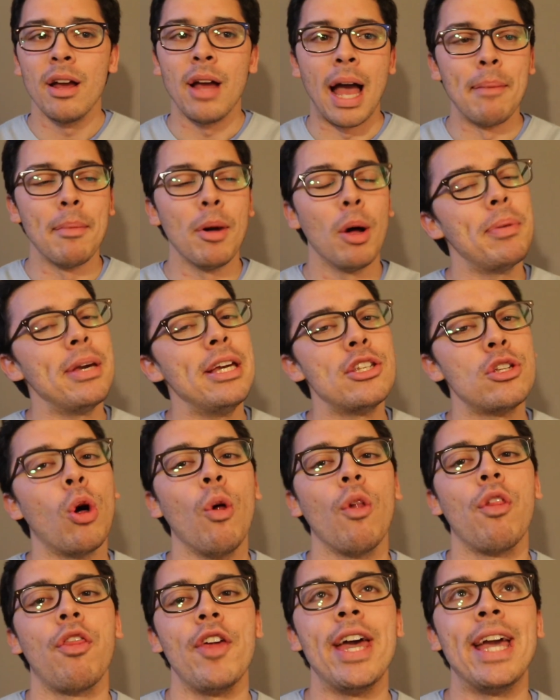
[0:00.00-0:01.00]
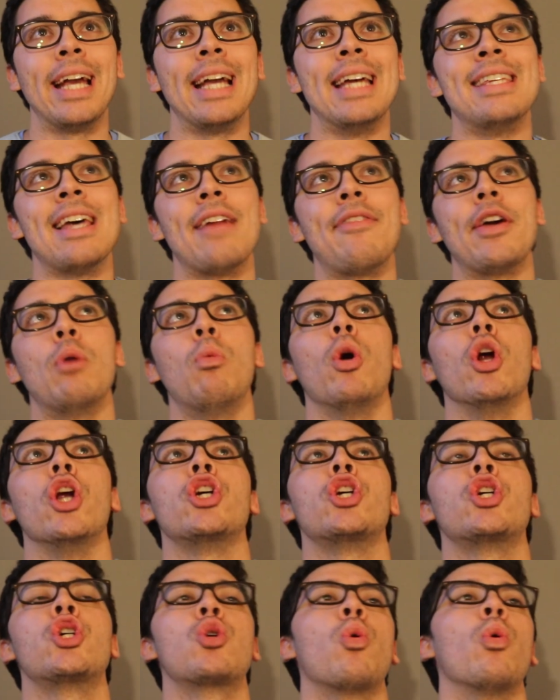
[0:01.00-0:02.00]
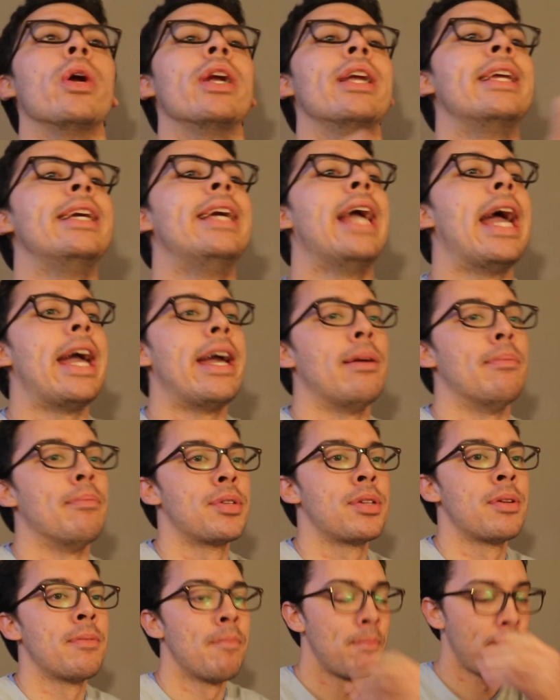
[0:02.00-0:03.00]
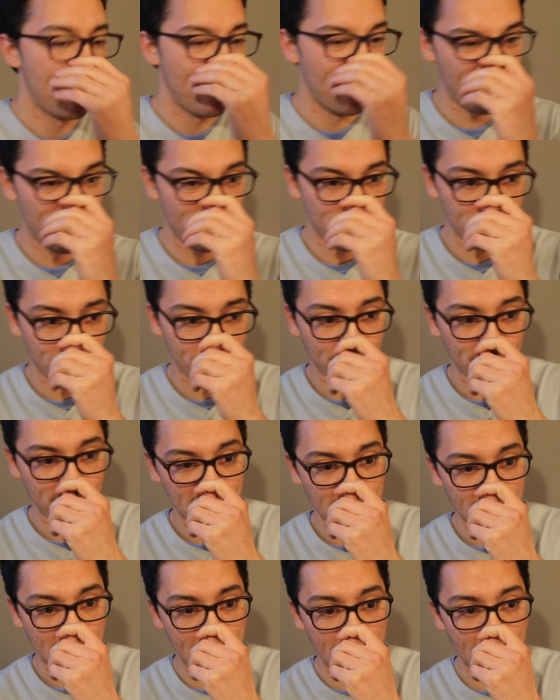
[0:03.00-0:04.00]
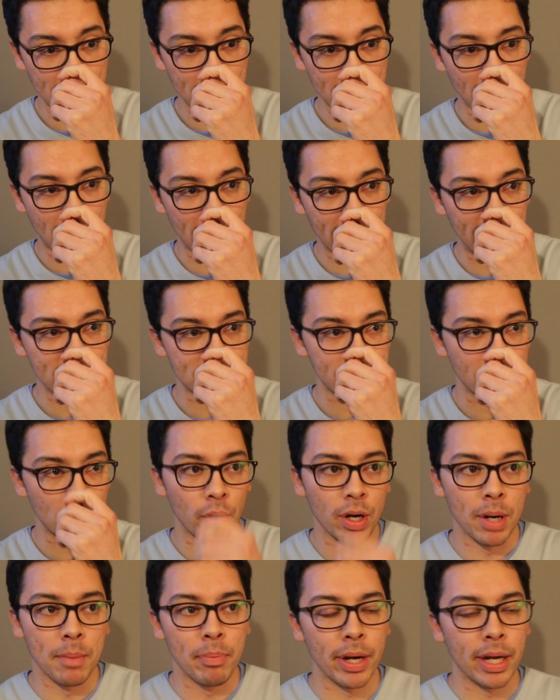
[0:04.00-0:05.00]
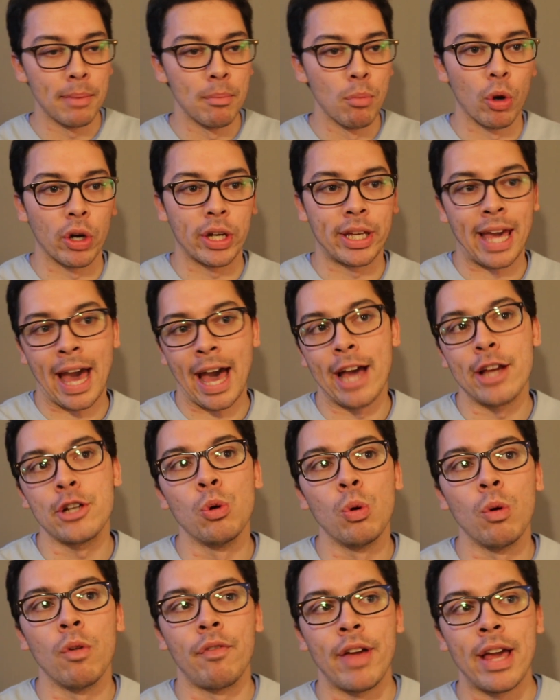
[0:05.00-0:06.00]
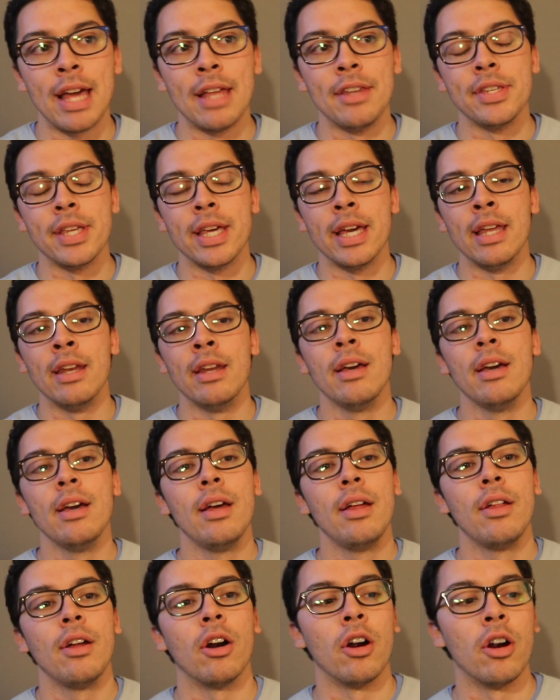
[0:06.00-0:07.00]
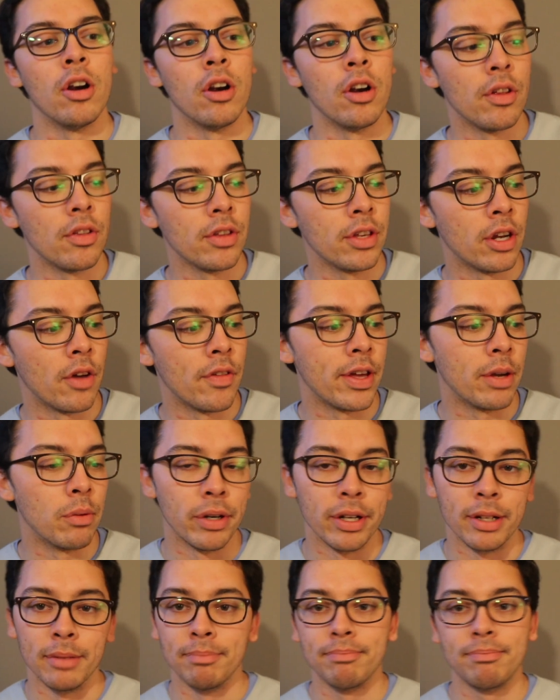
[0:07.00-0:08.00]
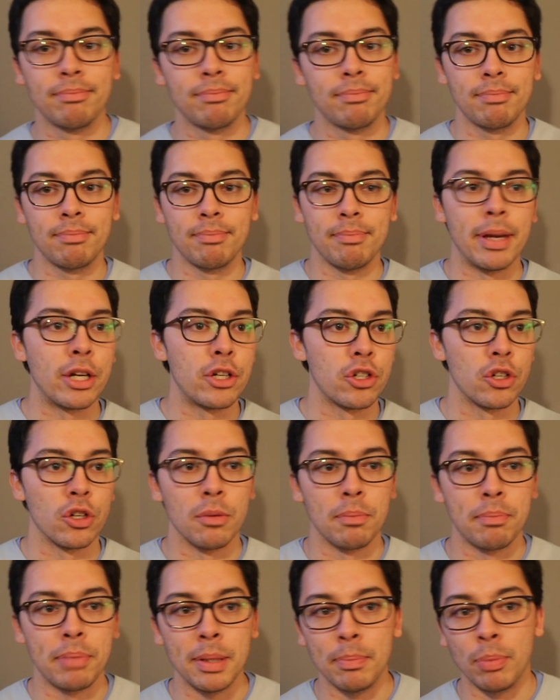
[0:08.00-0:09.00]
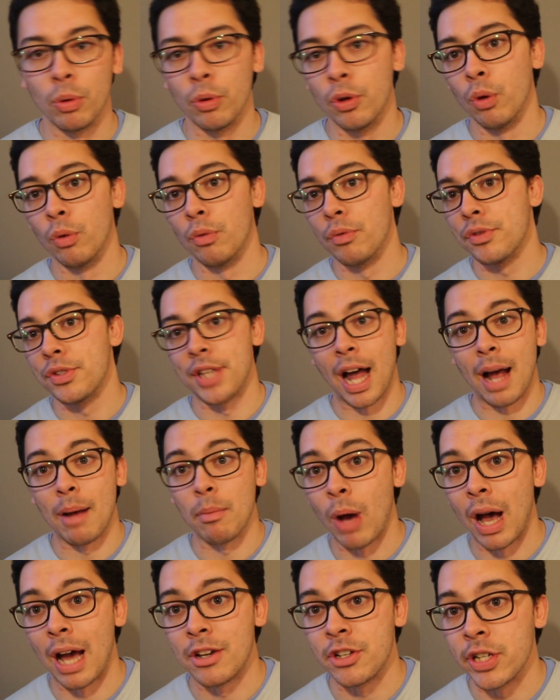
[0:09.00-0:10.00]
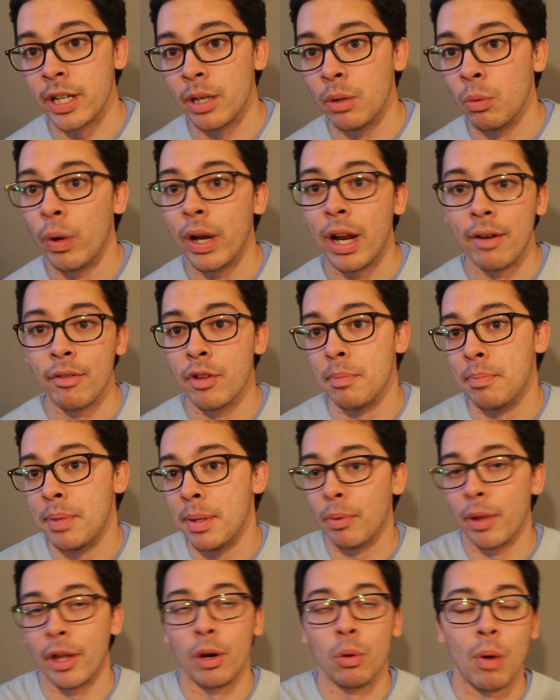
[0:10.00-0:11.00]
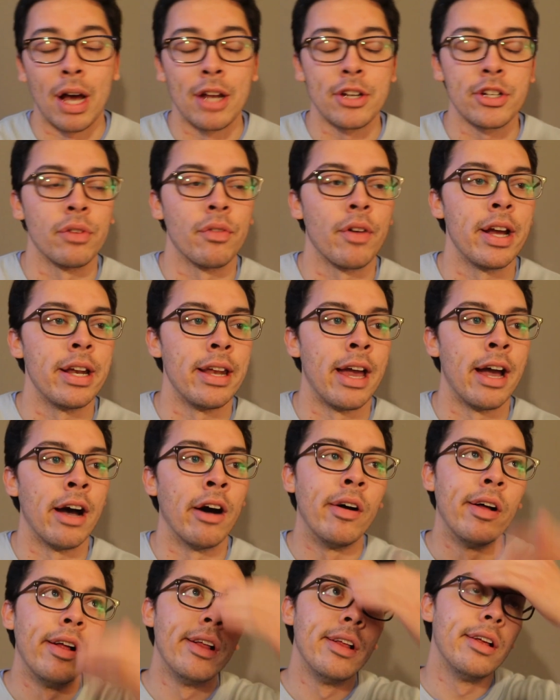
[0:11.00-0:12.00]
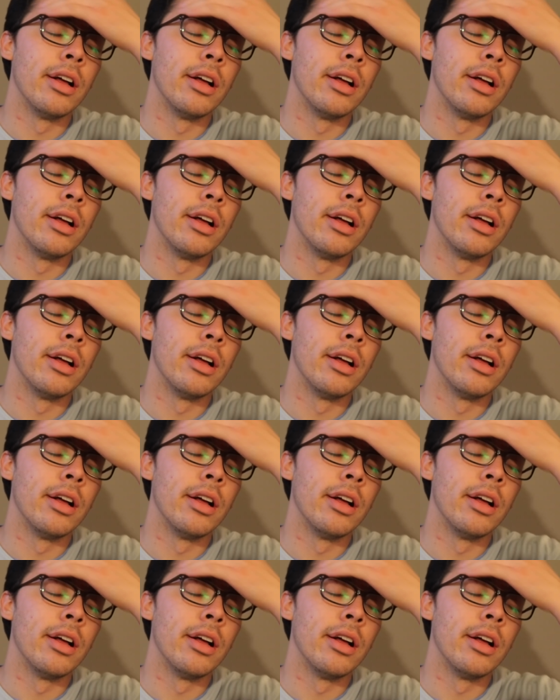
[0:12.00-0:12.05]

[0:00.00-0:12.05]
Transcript: MLB's whole thing is that they want to shorten games. And I guess they want to bring more casual fans in, or, you know, they want to make sure people don't stop watching, whatever, the people that are watching right now.